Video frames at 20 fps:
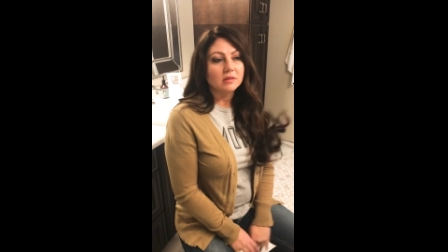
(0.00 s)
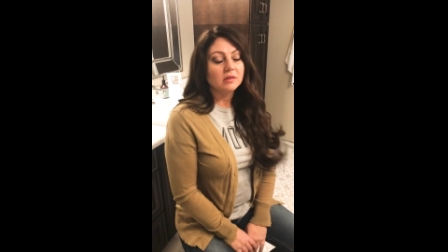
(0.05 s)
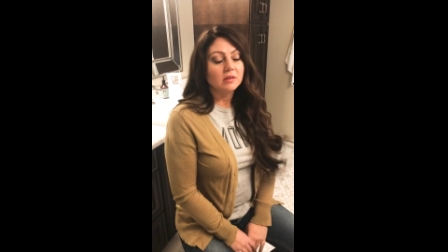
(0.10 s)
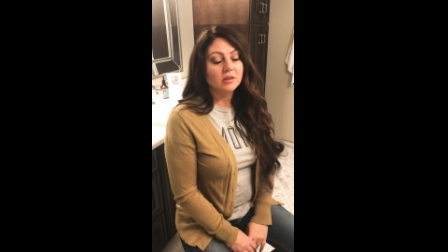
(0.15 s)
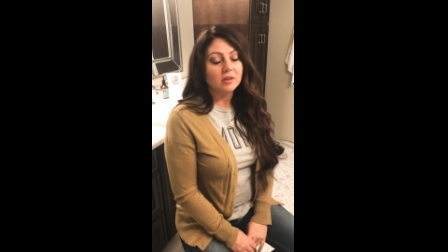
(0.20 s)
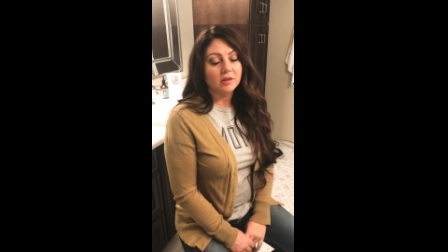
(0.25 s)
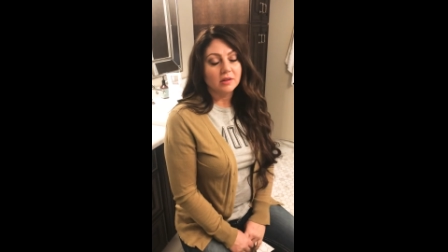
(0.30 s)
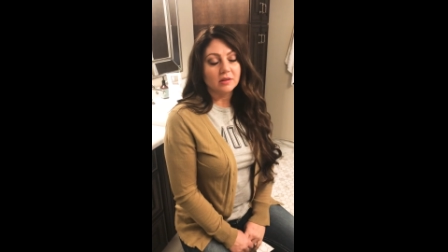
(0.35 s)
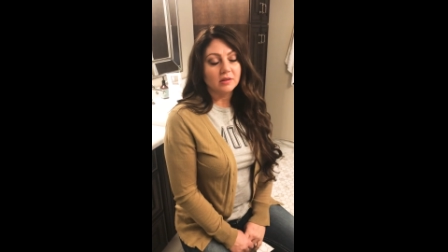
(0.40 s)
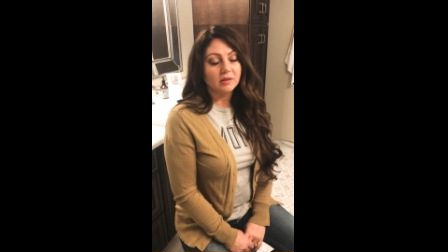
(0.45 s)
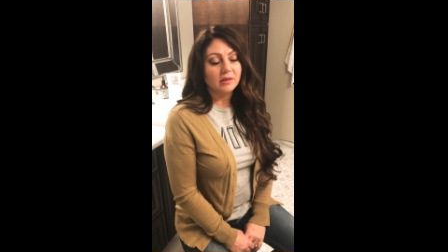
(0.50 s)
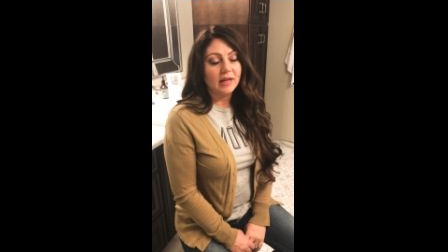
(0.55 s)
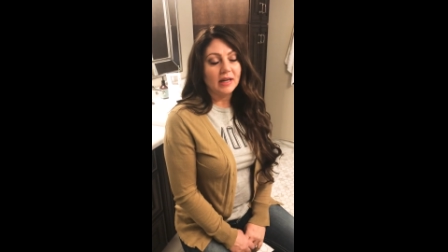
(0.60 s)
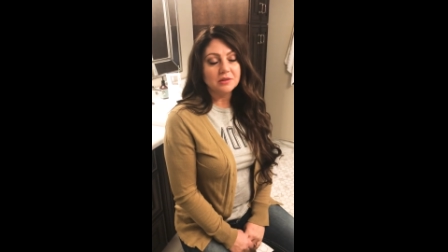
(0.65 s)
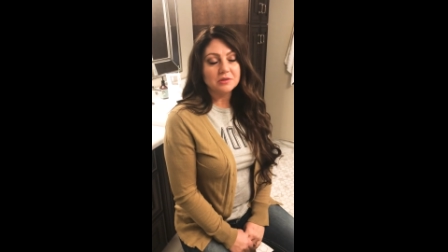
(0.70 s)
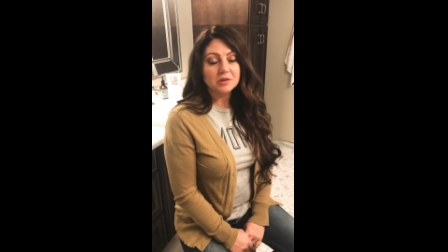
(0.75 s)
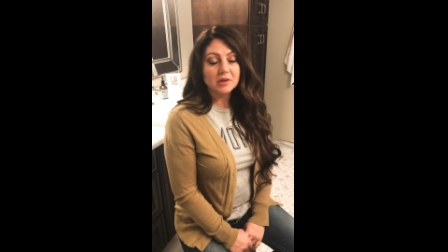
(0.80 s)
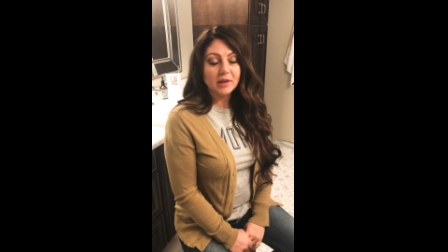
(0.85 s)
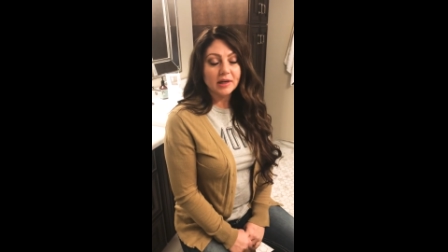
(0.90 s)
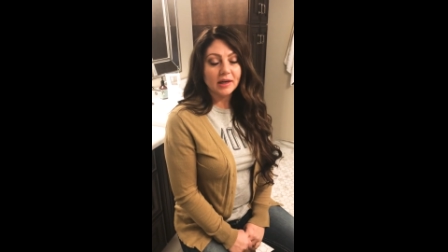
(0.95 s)
your
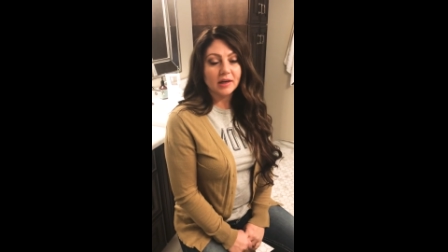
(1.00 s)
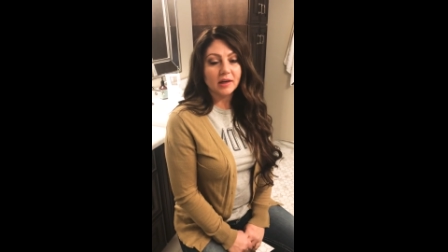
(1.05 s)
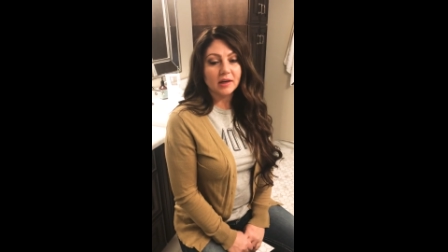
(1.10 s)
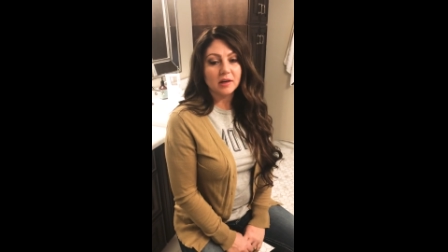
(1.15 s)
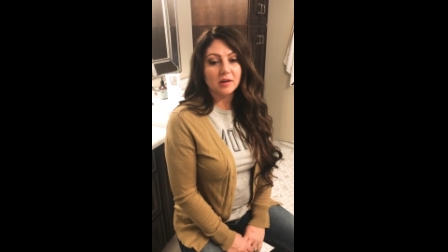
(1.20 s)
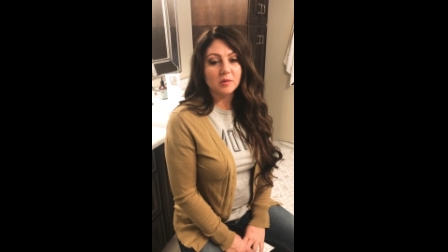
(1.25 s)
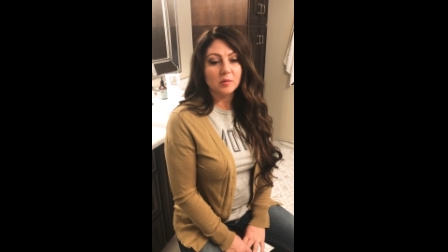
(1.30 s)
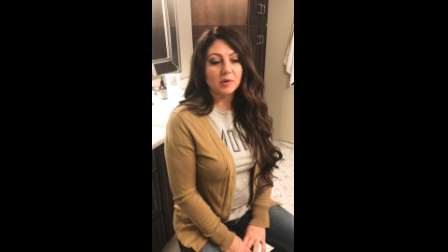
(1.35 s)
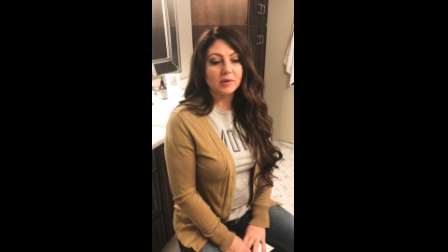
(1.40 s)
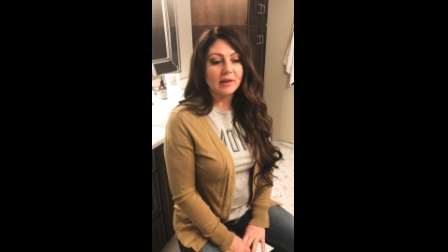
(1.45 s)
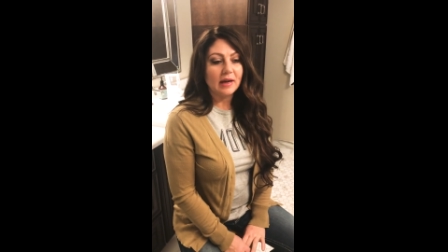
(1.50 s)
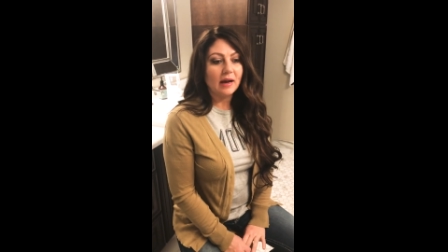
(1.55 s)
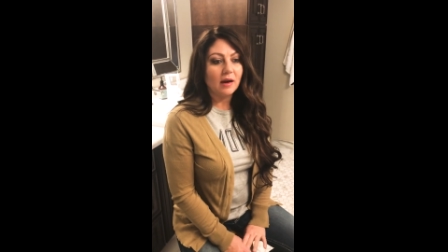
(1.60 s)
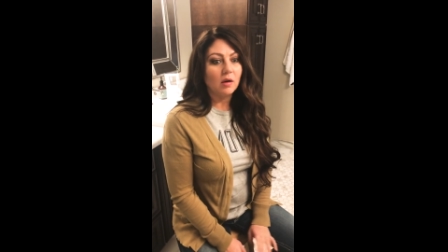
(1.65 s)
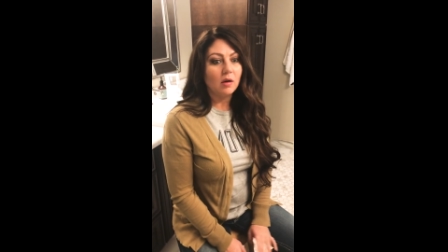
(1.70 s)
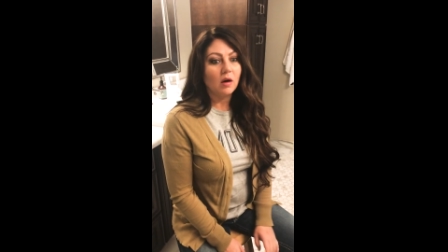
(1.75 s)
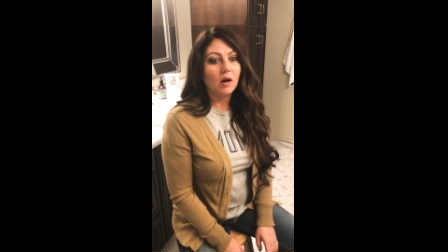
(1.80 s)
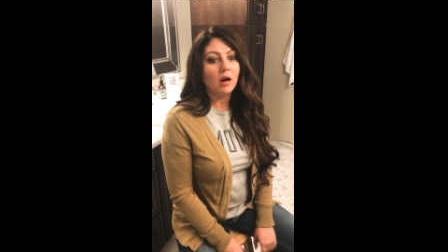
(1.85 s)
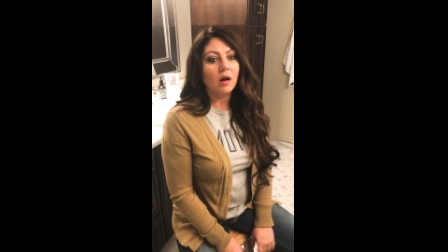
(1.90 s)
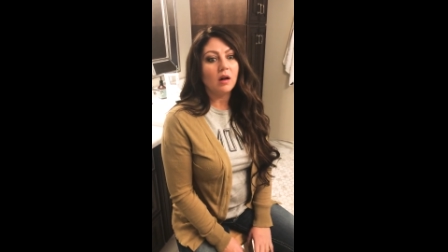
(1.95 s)
natural hair
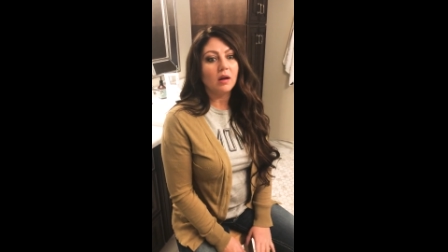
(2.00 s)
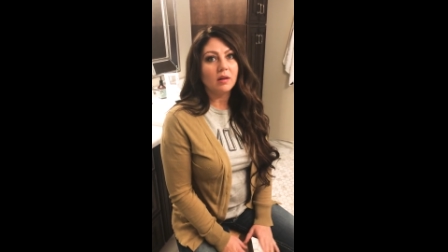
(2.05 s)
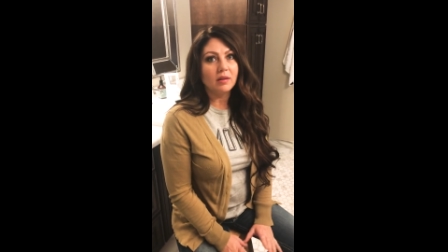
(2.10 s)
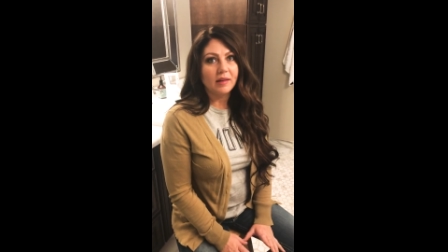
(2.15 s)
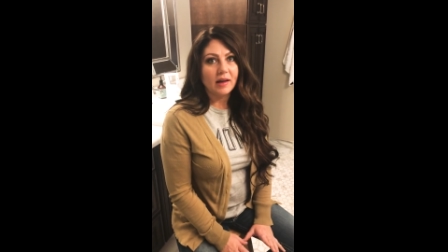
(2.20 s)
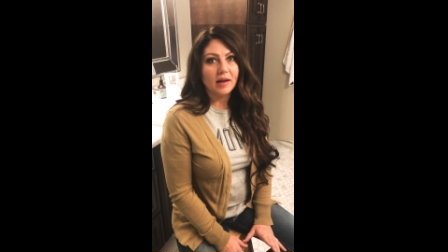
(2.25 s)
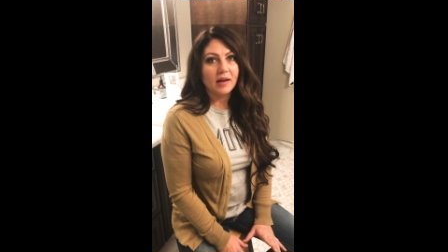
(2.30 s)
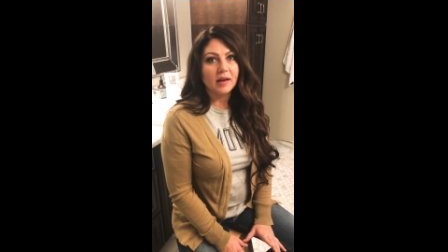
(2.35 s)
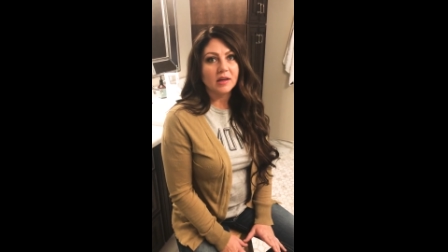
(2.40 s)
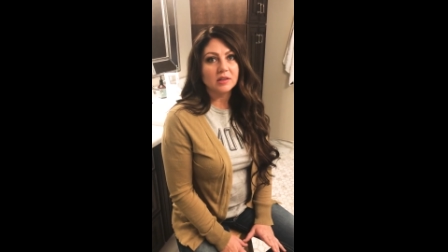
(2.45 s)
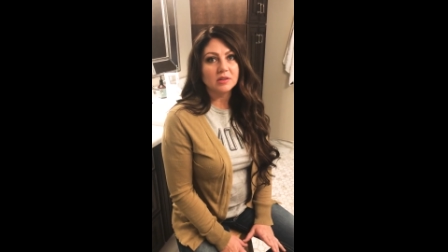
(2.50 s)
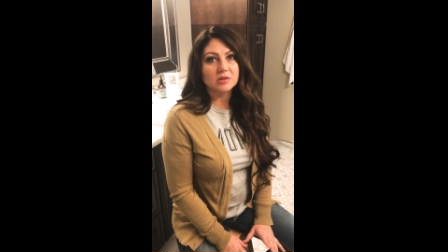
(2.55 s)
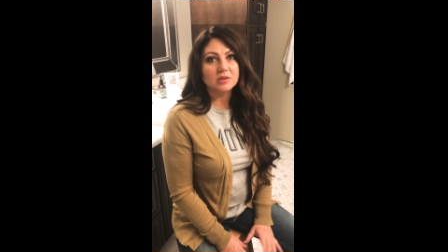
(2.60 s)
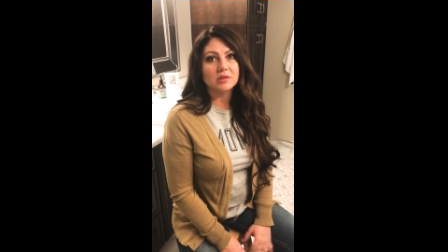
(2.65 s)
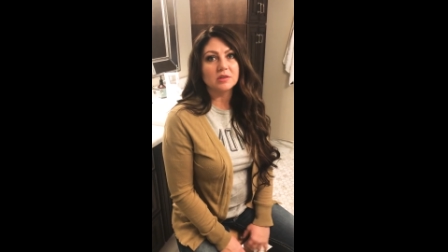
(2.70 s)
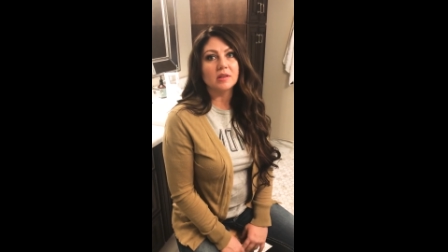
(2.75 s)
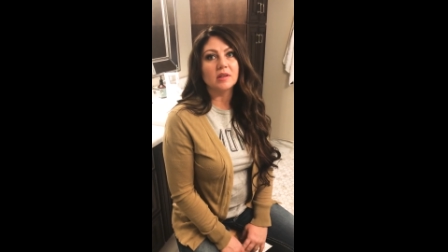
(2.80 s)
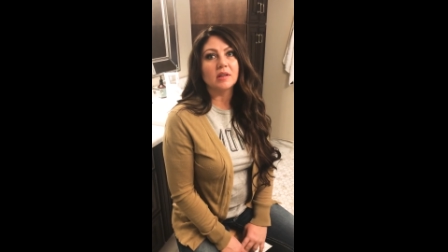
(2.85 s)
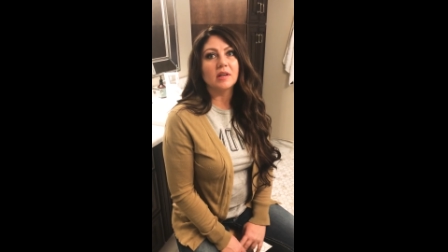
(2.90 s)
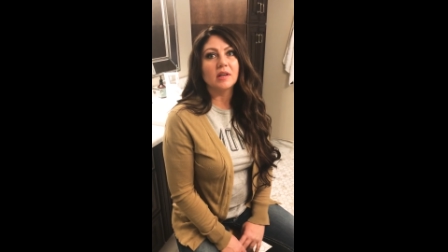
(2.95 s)
without all that
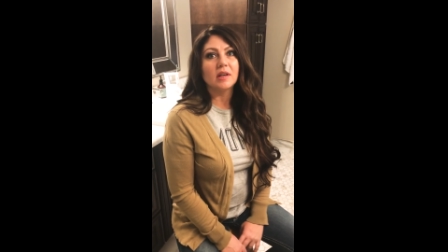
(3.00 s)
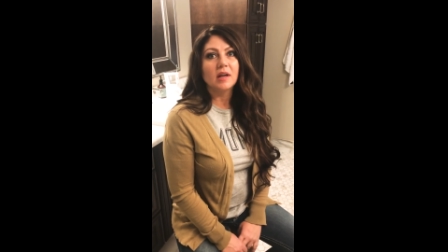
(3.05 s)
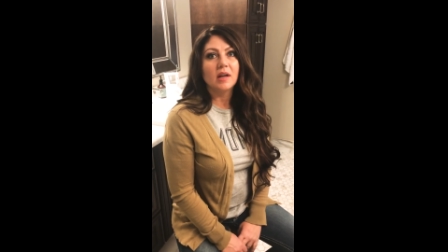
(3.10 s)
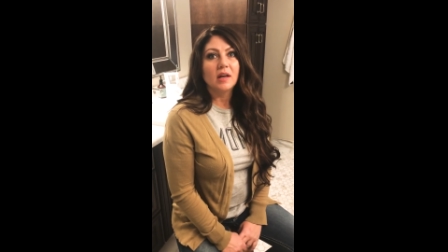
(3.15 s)
extra